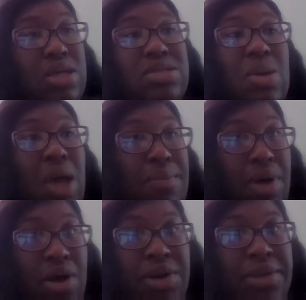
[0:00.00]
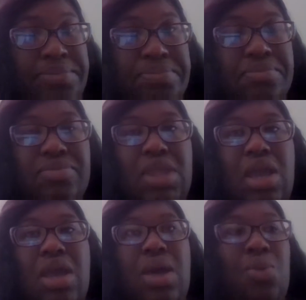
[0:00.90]
So I bought it
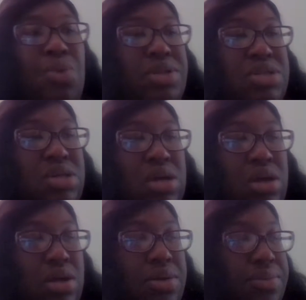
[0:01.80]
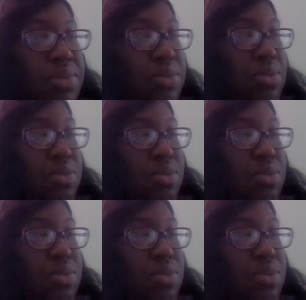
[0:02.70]
and went to